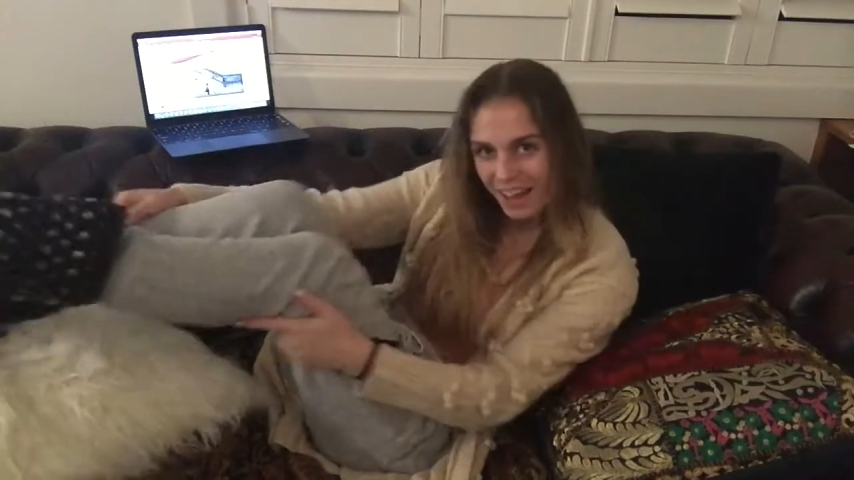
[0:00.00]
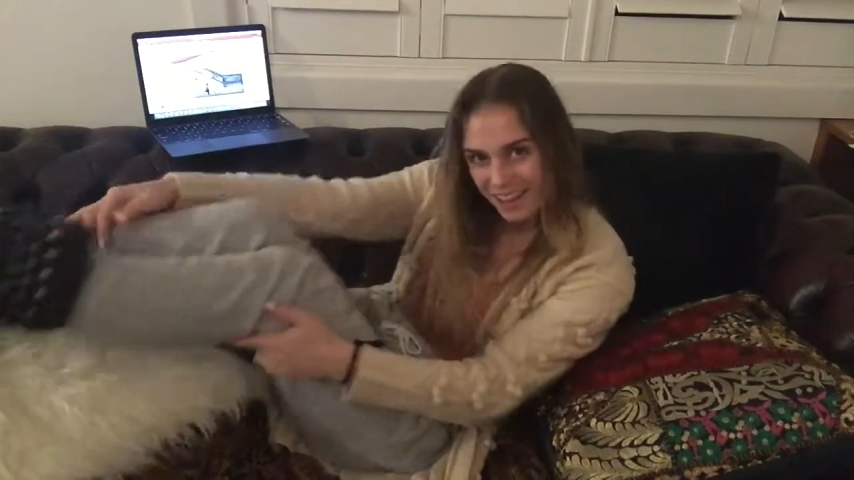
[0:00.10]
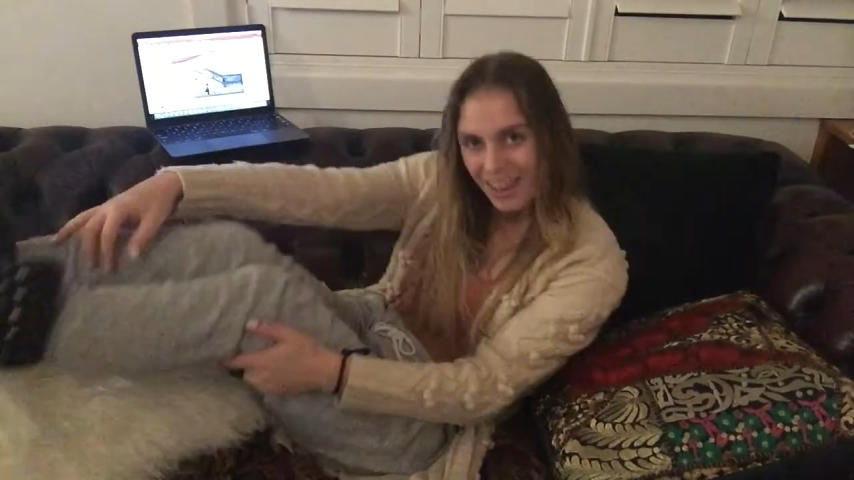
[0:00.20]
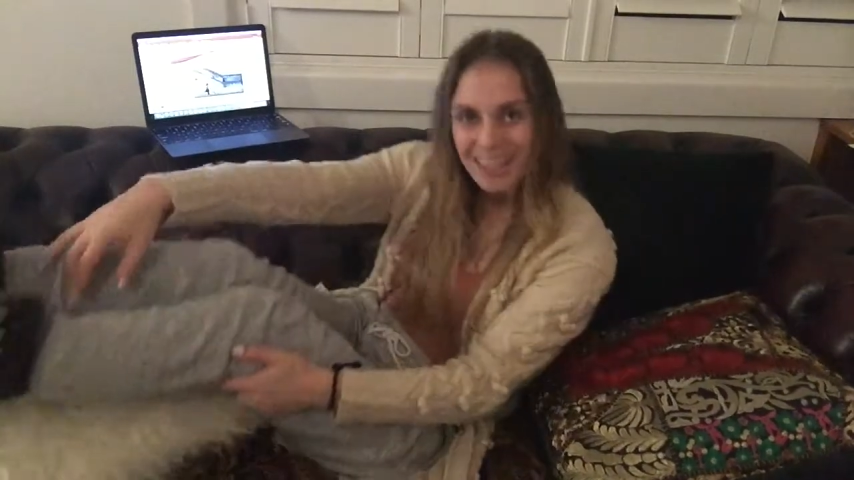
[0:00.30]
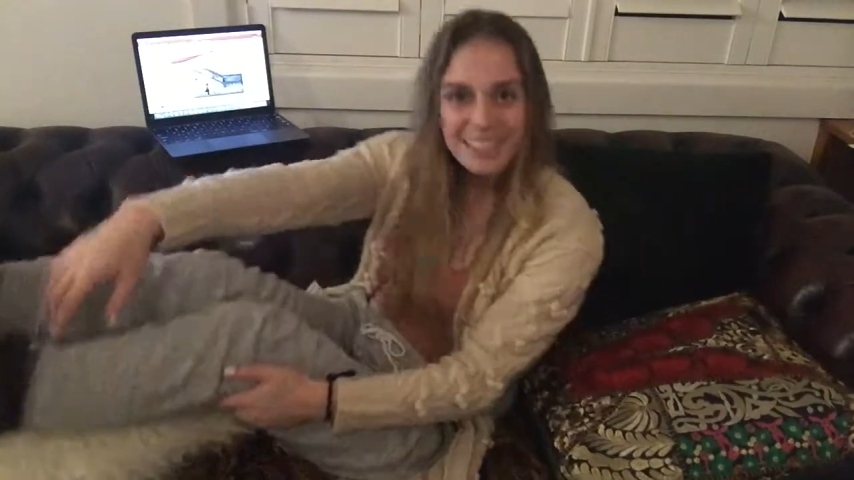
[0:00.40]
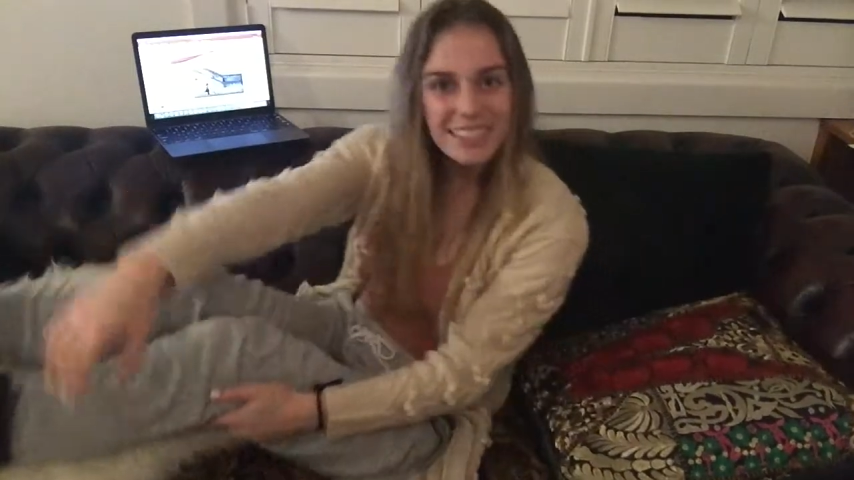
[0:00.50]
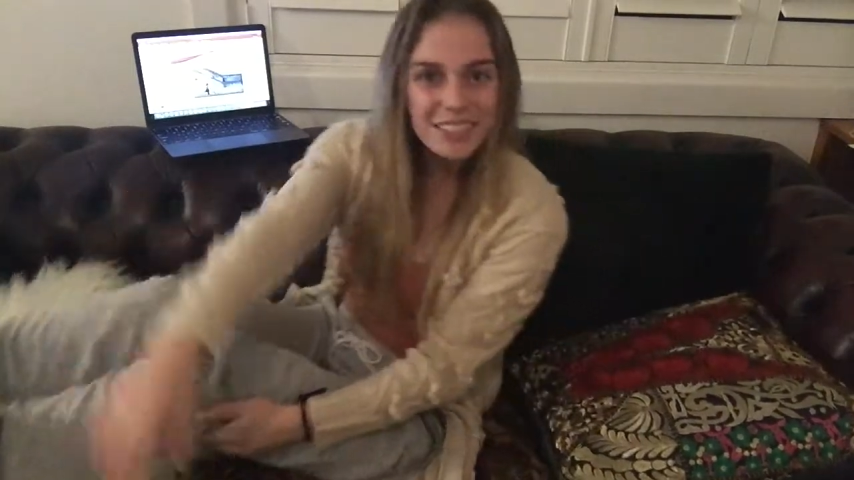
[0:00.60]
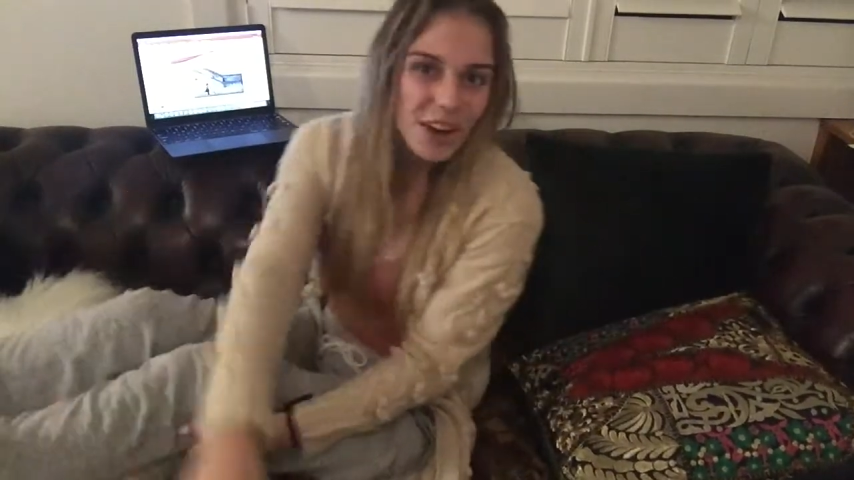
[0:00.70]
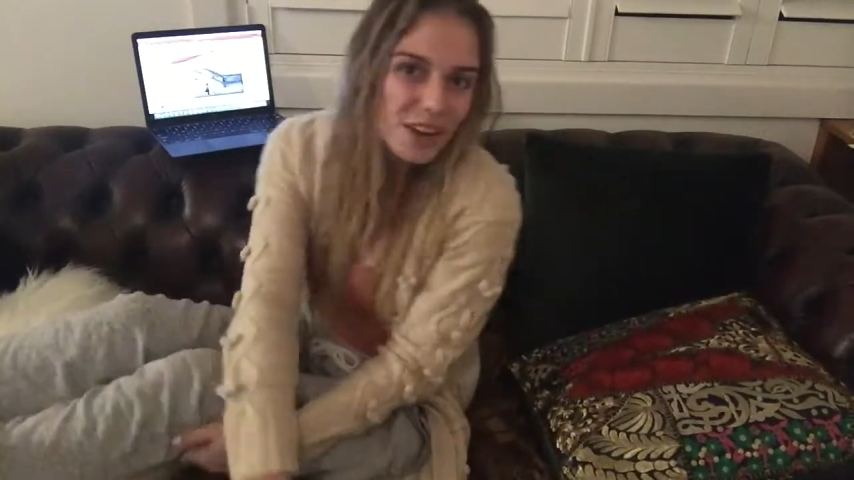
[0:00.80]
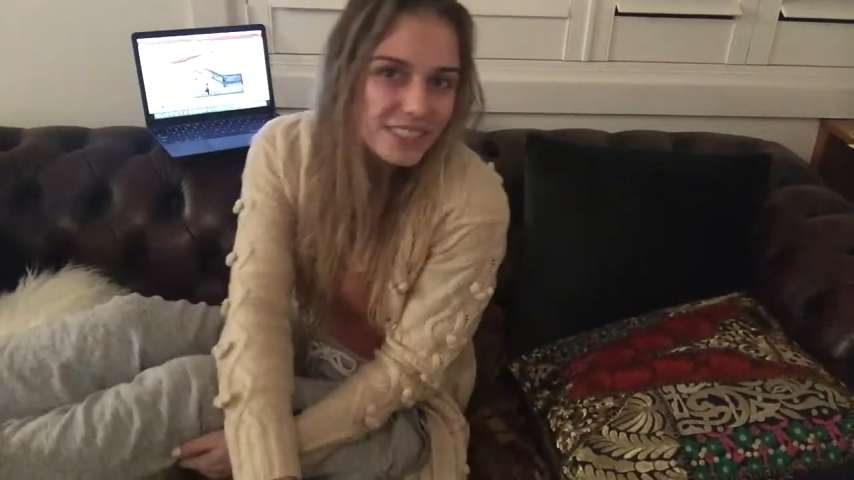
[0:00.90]
nice and
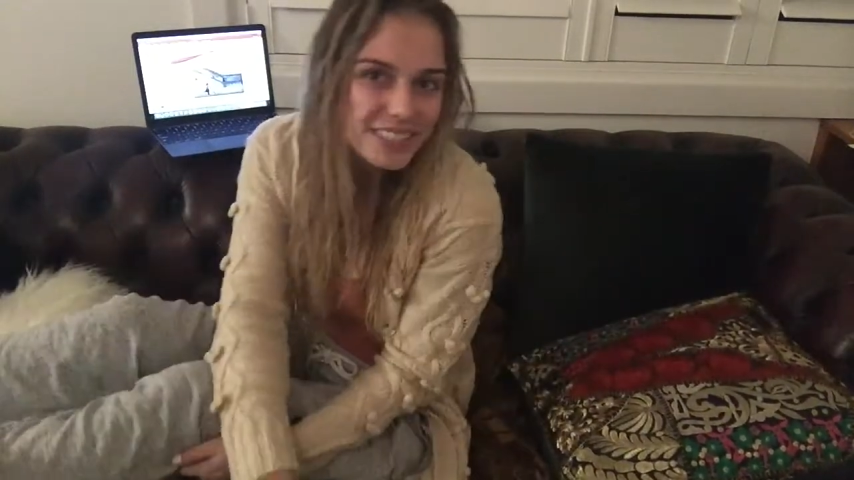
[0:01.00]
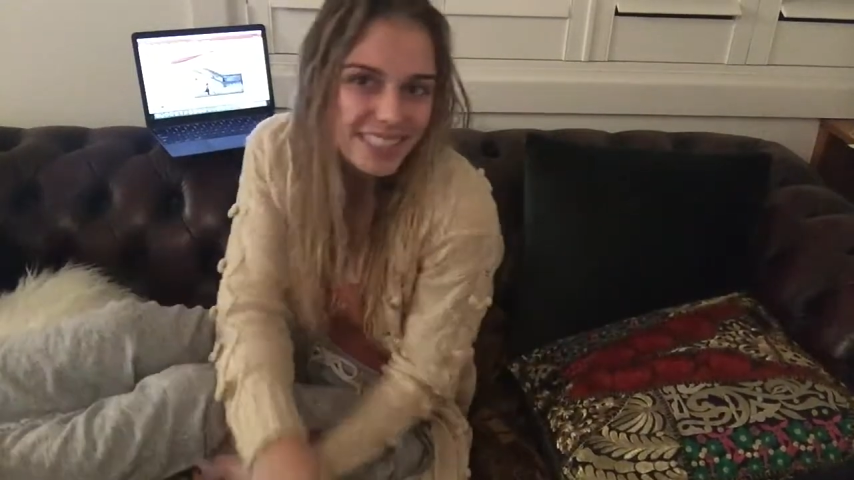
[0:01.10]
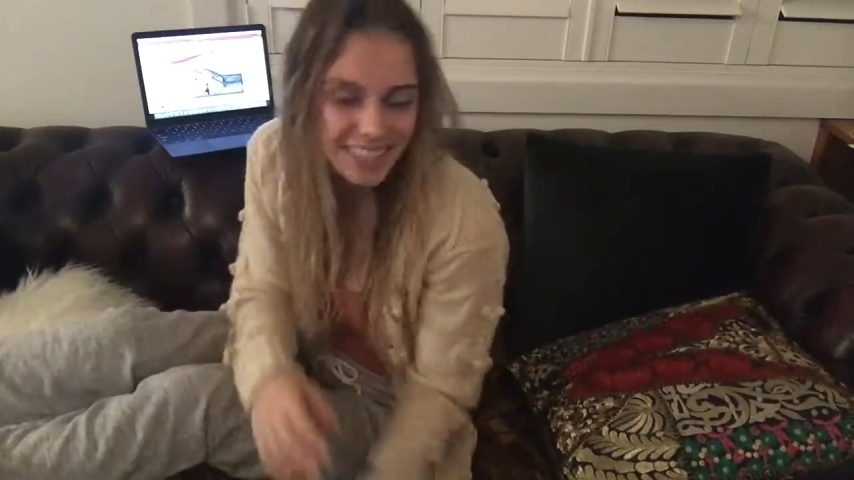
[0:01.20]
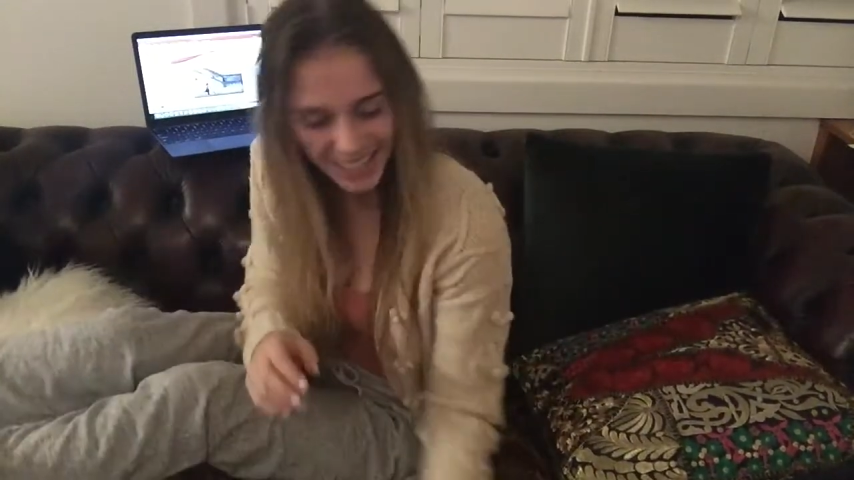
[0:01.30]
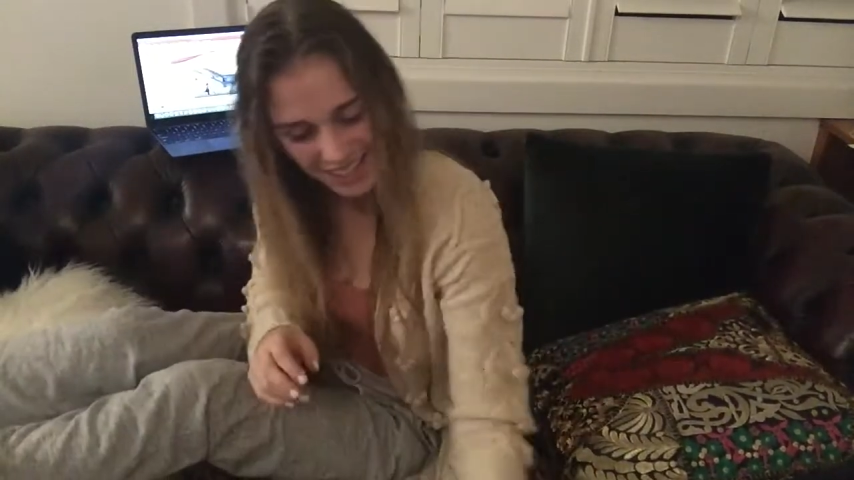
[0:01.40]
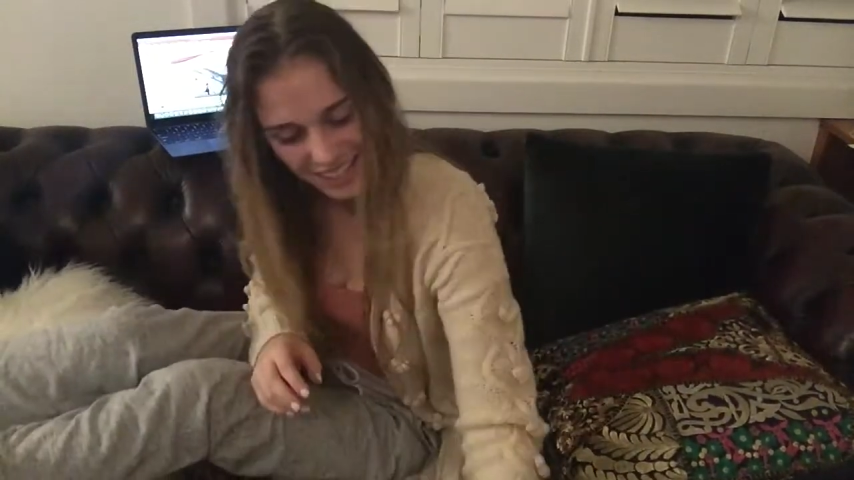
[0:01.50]
toasty.